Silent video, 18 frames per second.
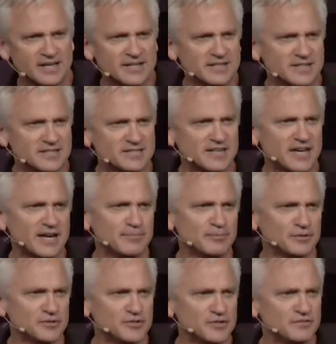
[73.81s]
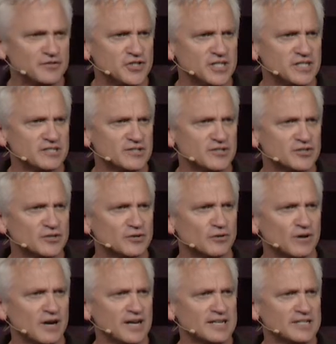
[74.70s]
disciples of Jesus
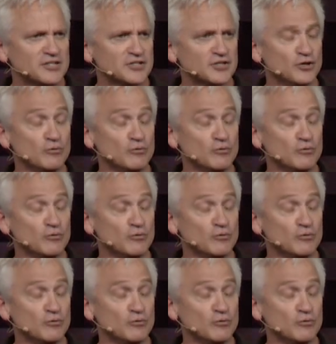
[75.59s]
Christ,